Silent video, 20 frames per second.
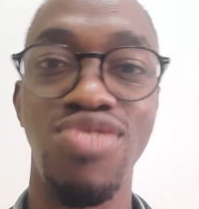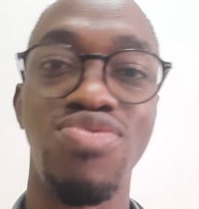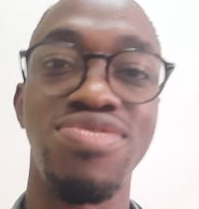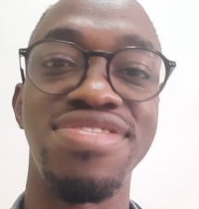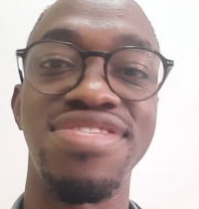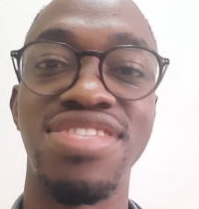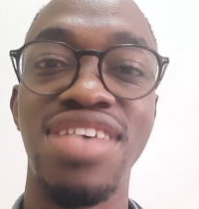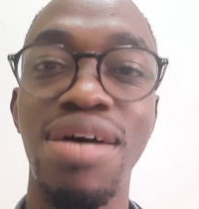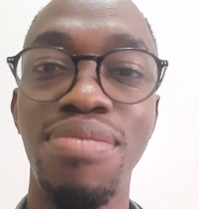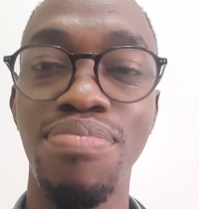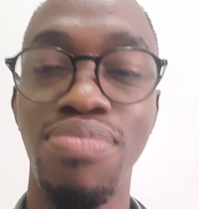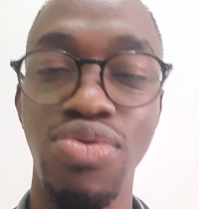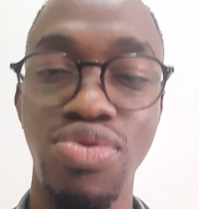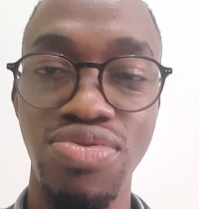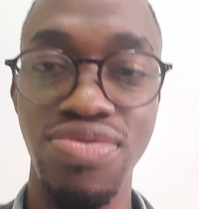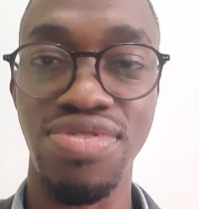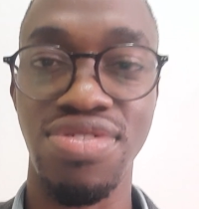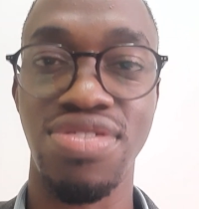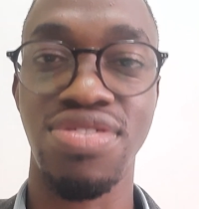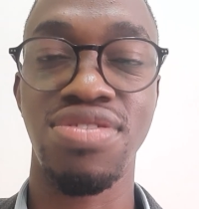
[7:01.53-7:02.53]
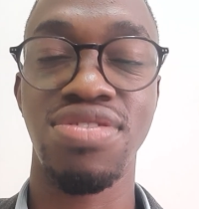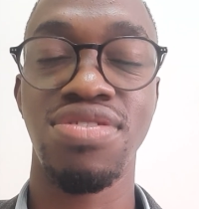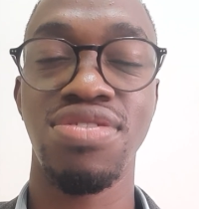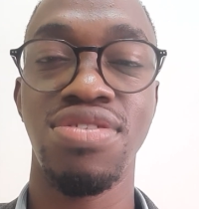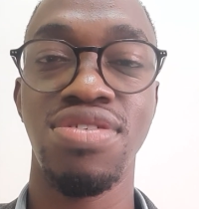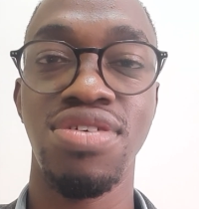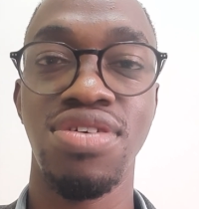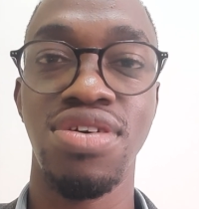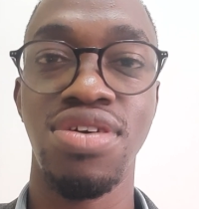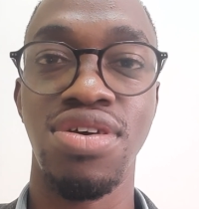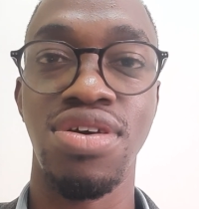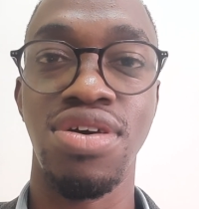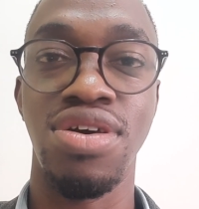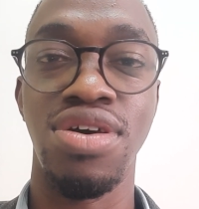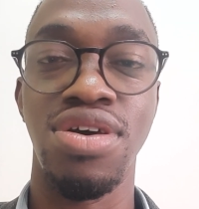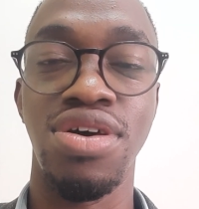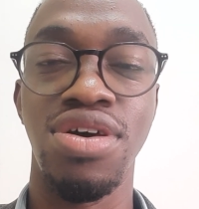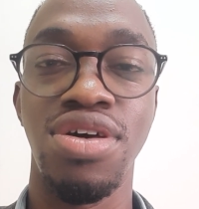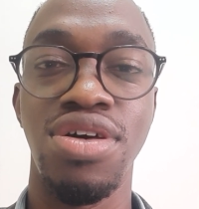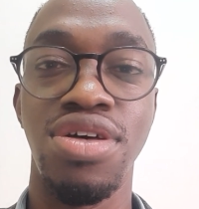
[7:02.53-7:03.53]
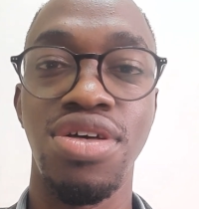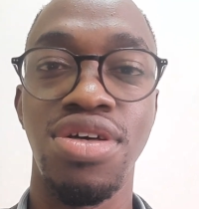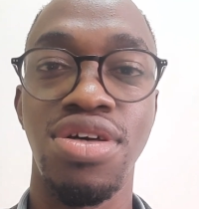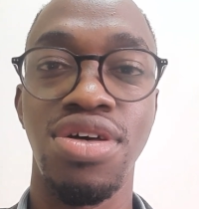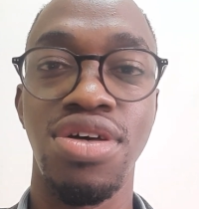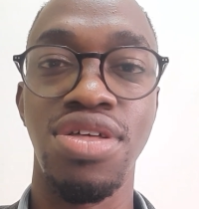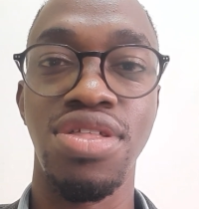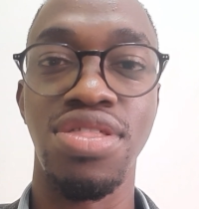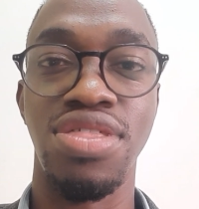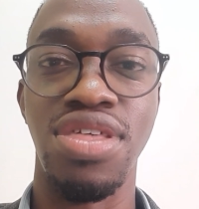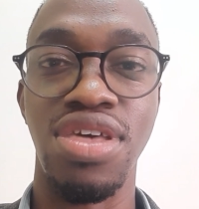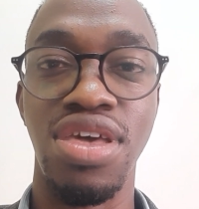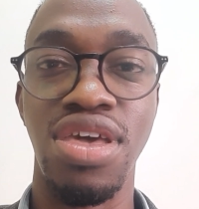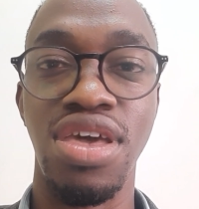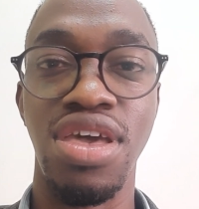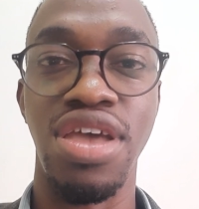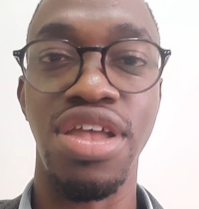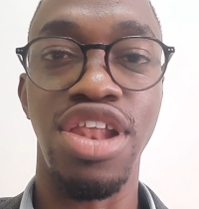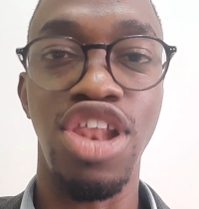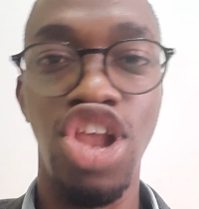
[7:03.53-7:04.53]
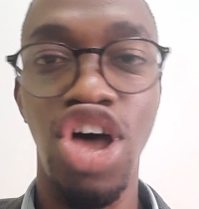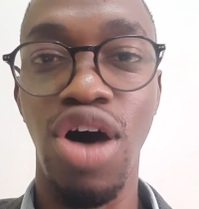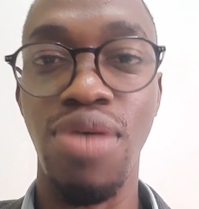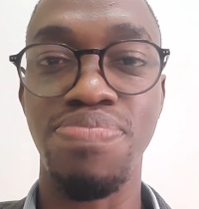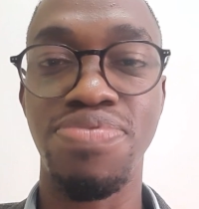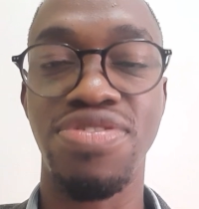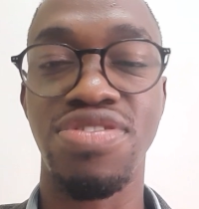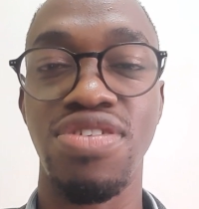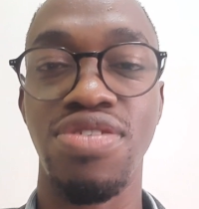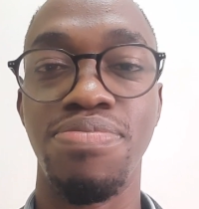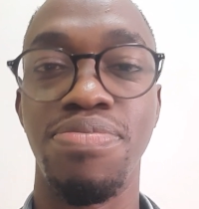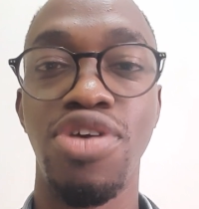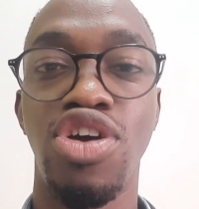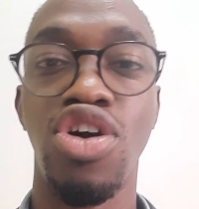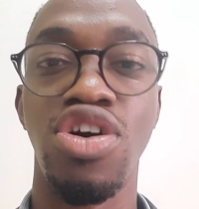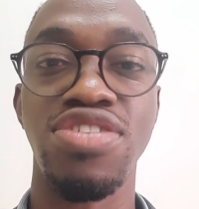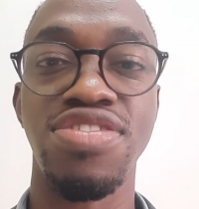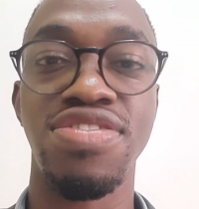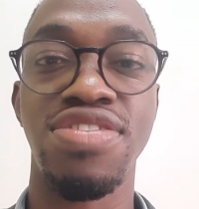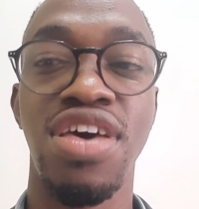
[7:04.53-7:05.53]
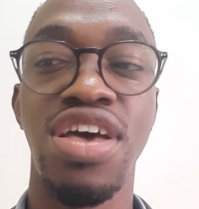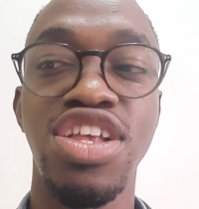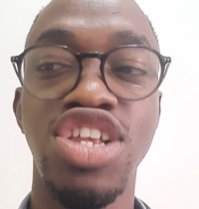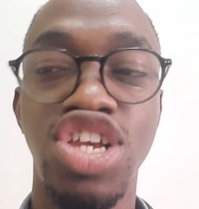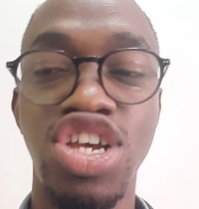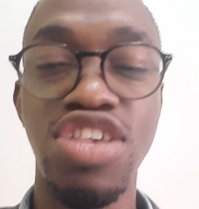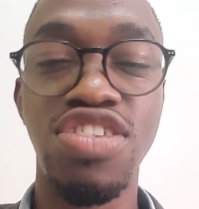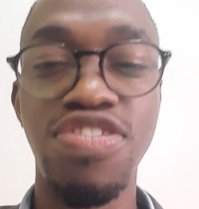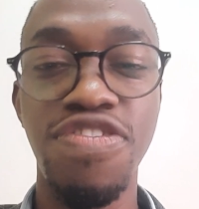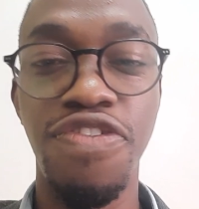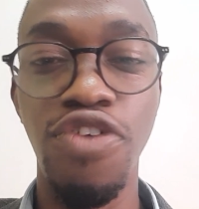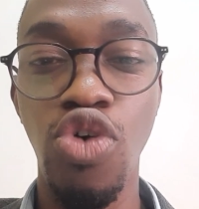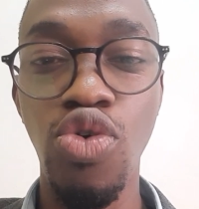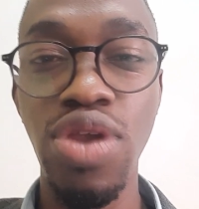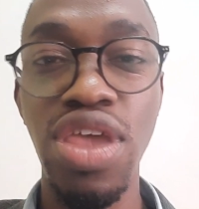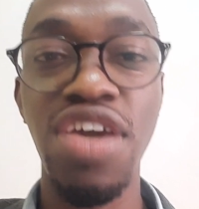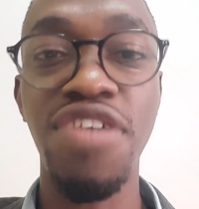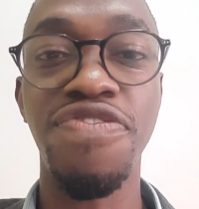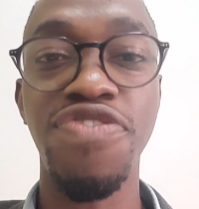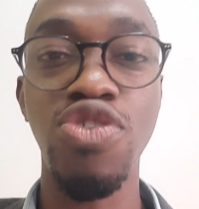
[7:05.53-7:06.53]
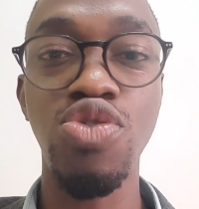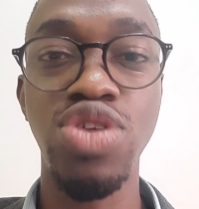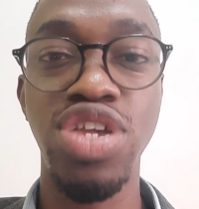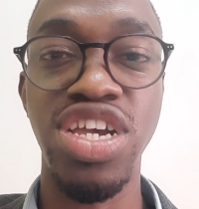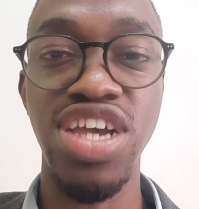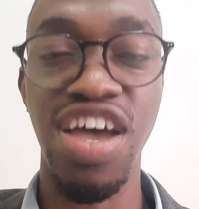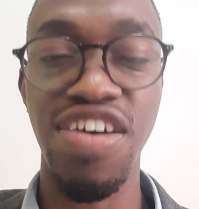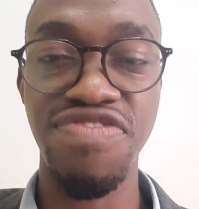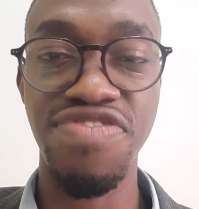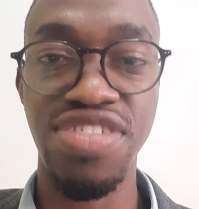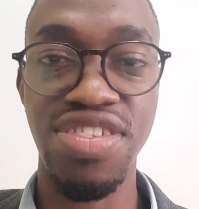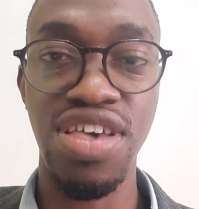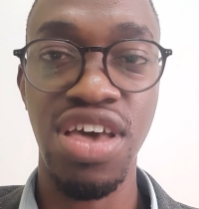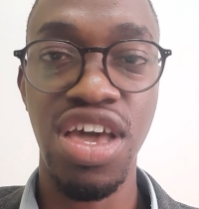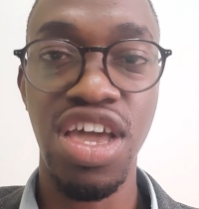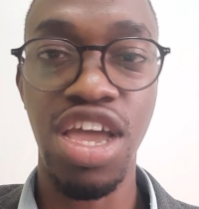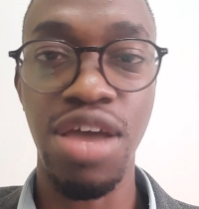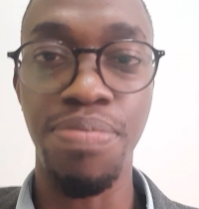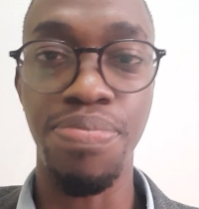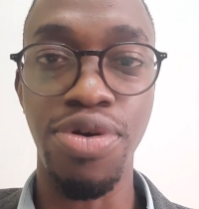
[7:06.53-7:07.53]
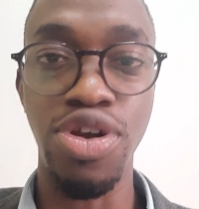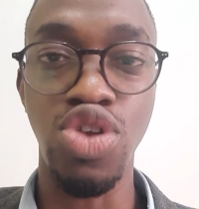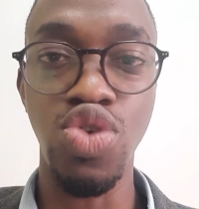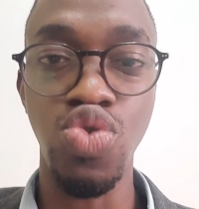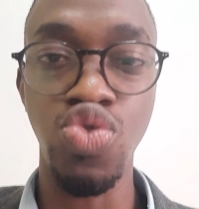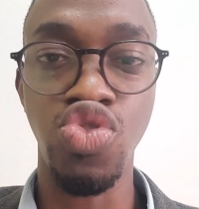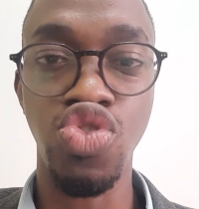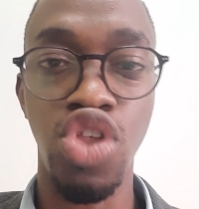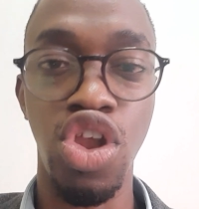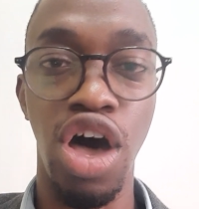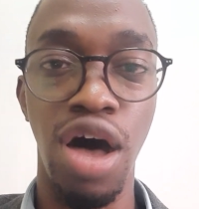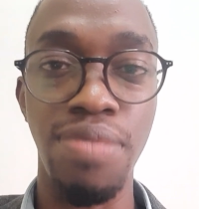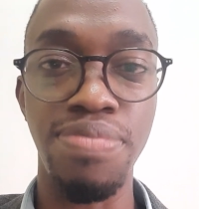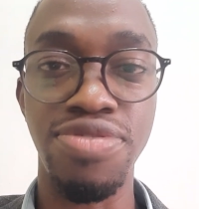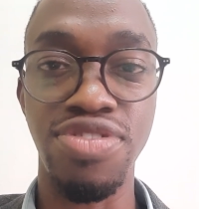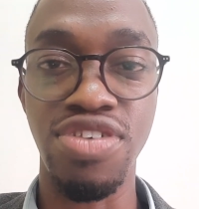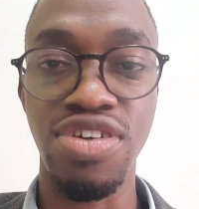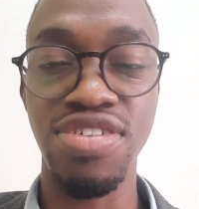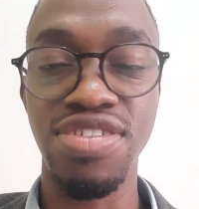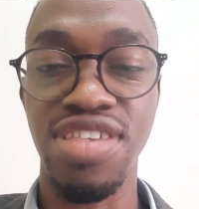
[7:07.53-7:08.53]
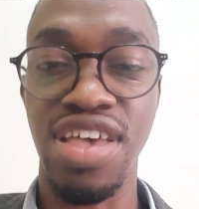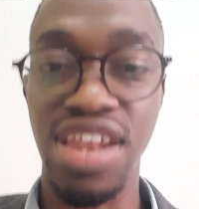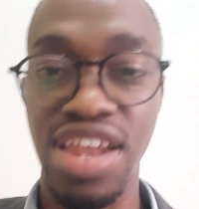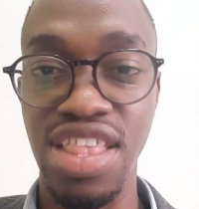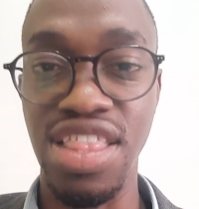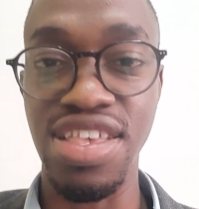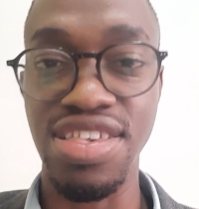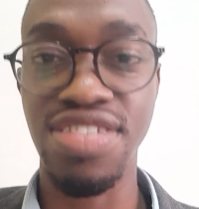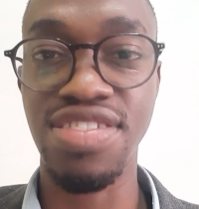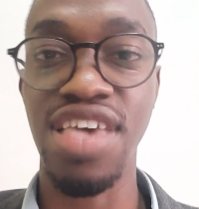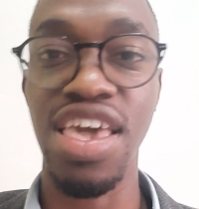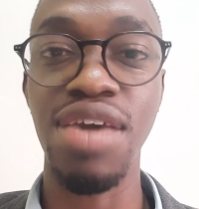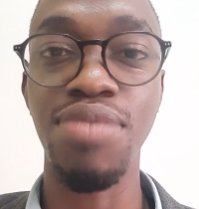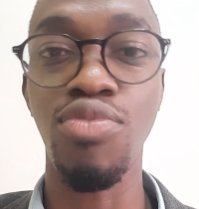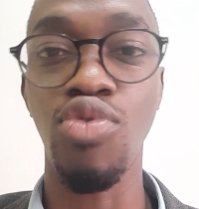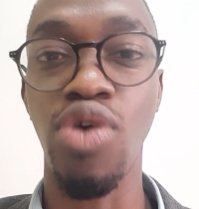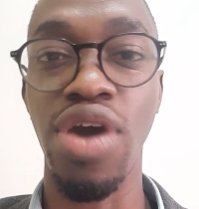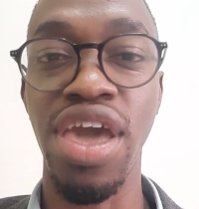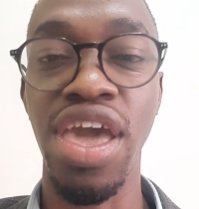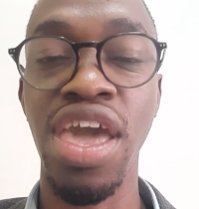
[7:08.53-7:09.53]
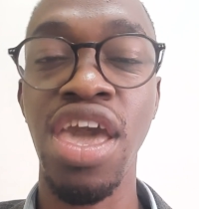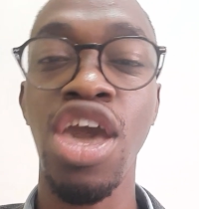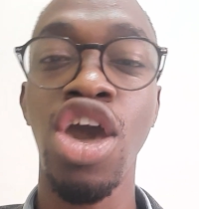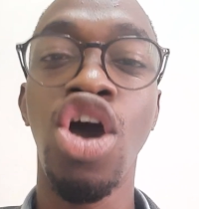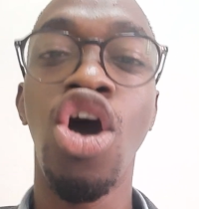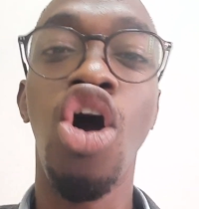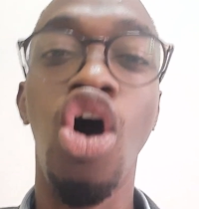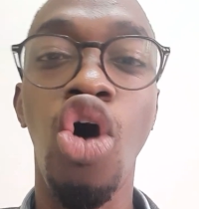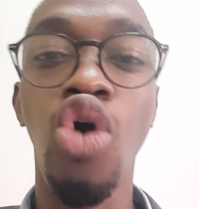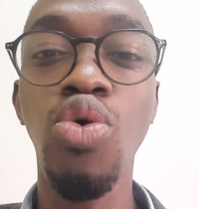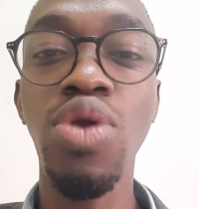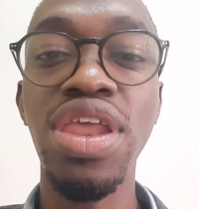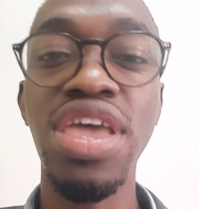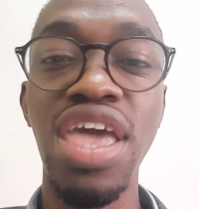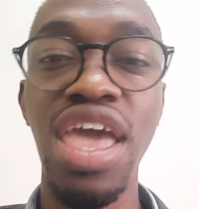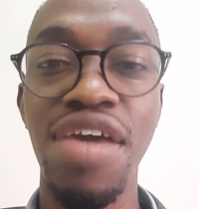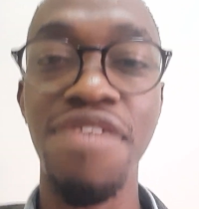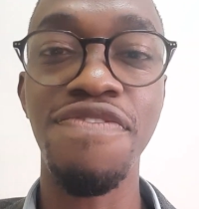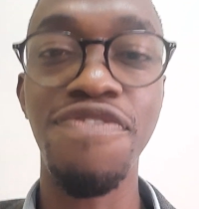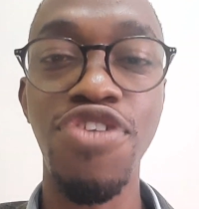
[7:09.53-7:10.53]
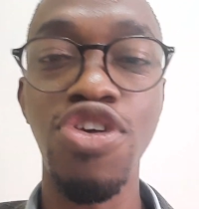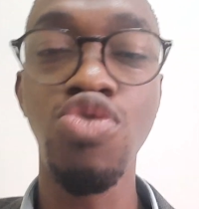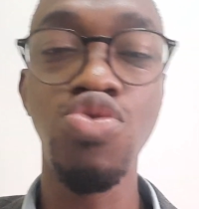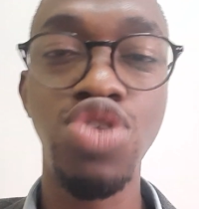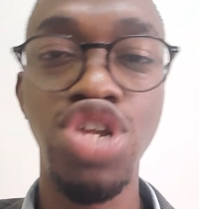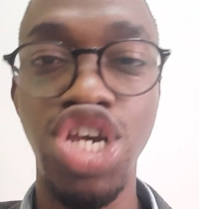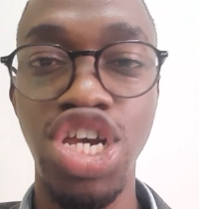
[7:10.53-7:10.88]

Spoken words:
resembles the lobster, because only a few chefs can produce lobsters, and in the same way, only a few